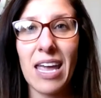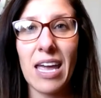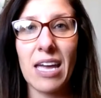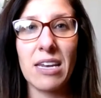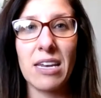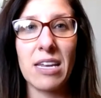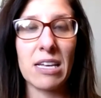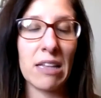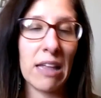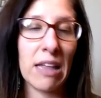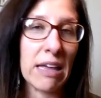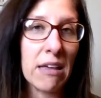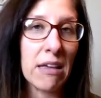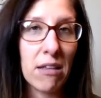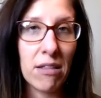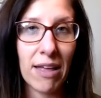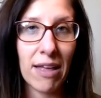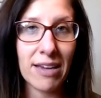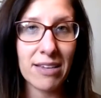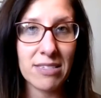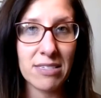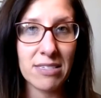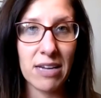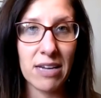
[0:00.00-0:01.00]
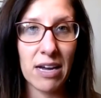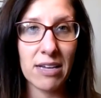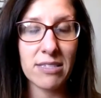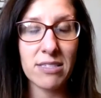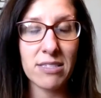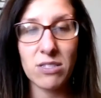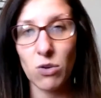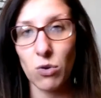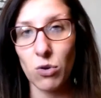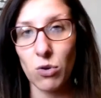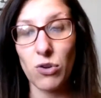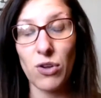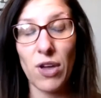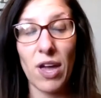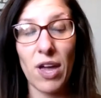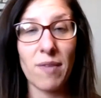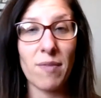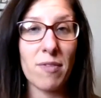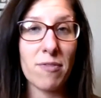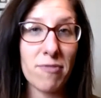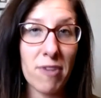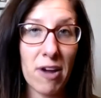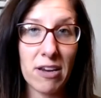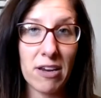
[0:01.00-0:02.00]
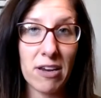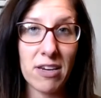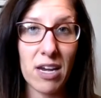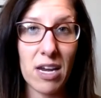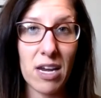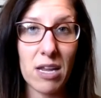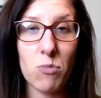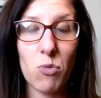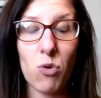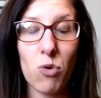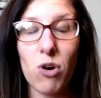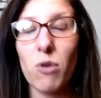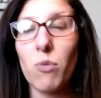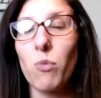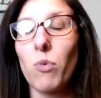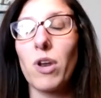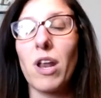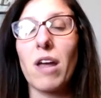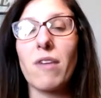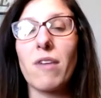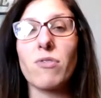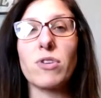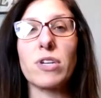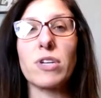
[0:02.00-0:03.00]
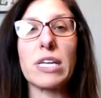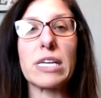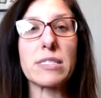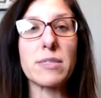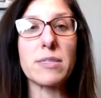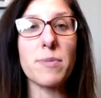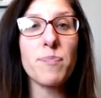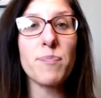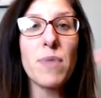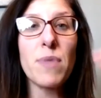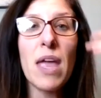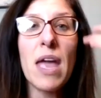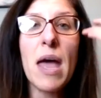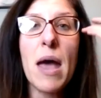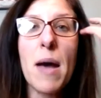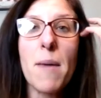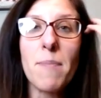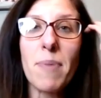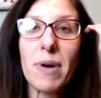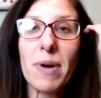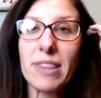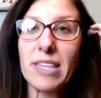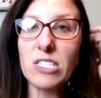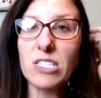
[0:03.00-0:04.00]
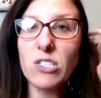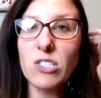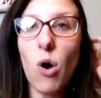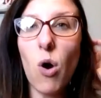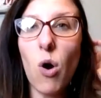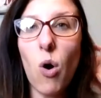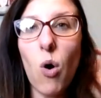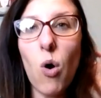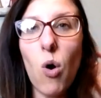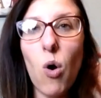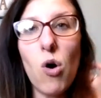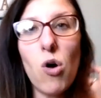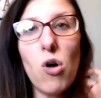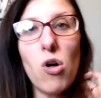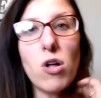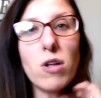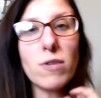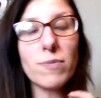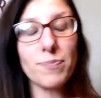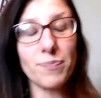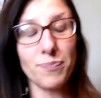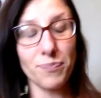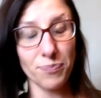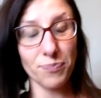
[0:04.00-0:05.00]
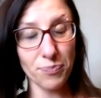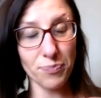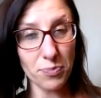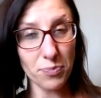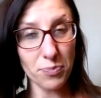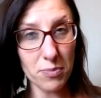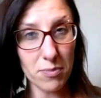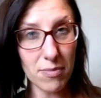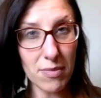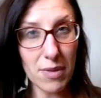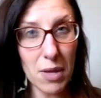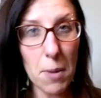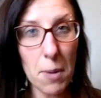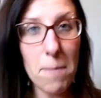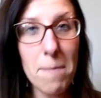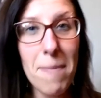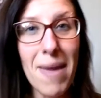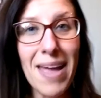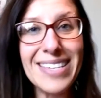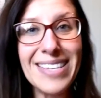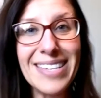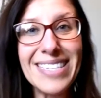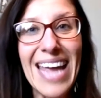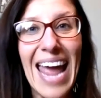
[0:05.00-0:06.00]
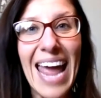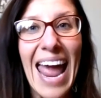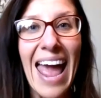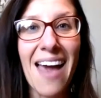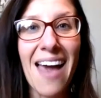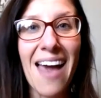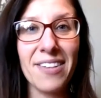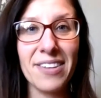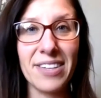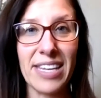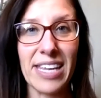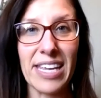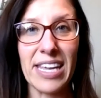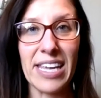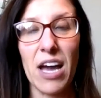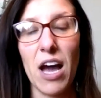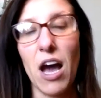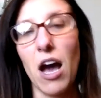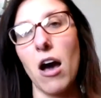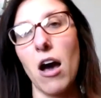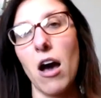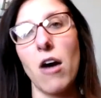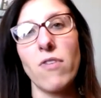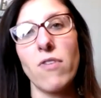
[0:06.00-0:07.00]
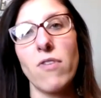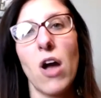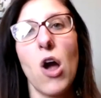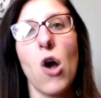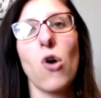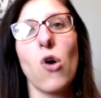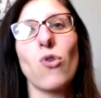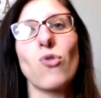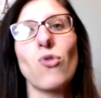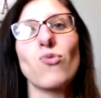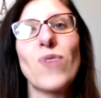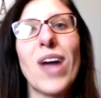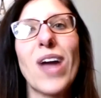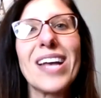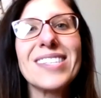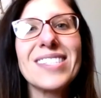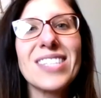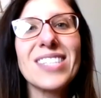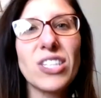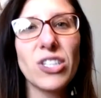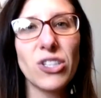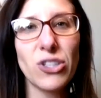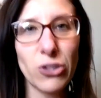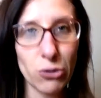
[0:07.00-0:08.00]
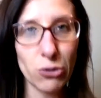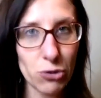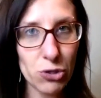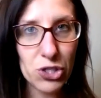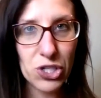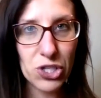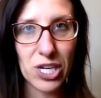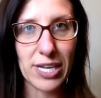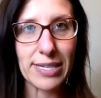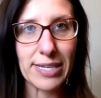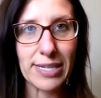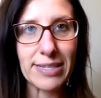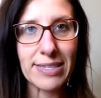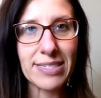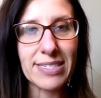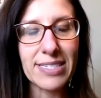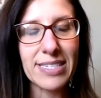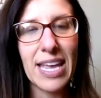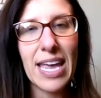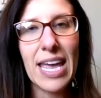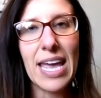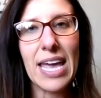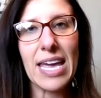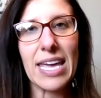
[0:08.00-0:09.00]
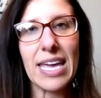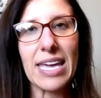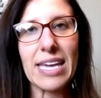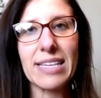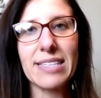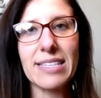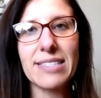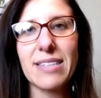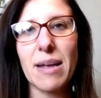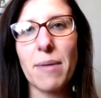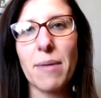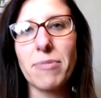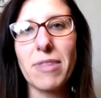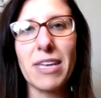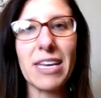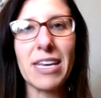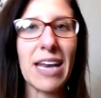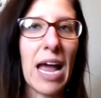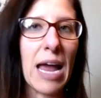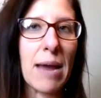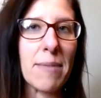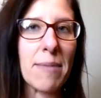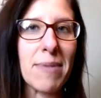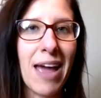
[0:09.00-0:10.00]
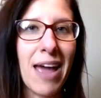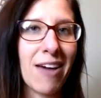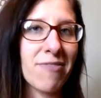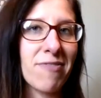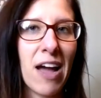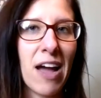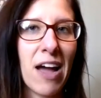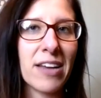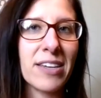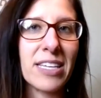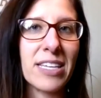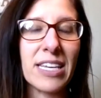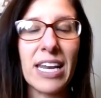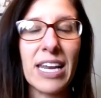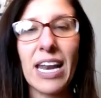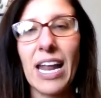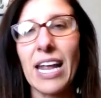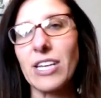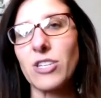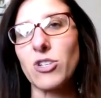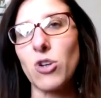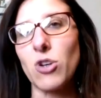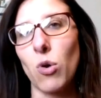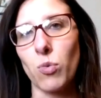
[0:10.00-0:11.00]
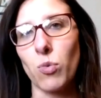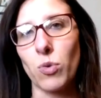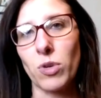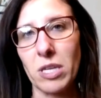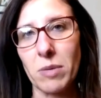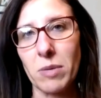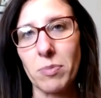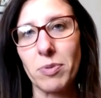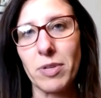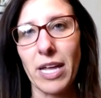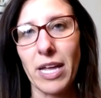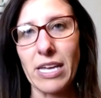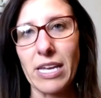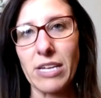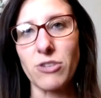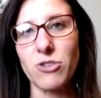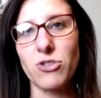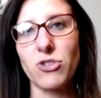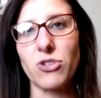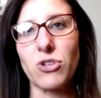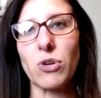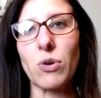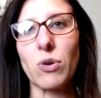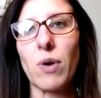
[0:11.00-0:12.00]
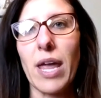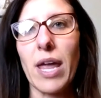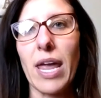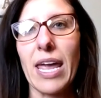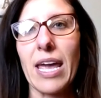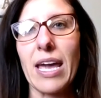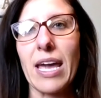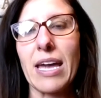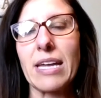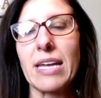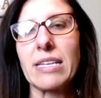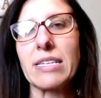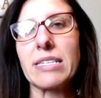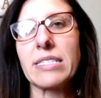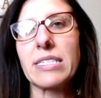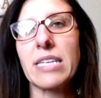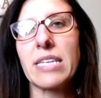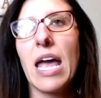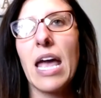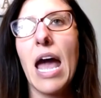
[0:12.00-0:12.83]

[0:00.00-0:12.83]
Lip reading: and it like collects dust, or you can't even find it anymore, whatever it is. But this whole mentality of resolutions is something I'm not fond in and I don't really play into. And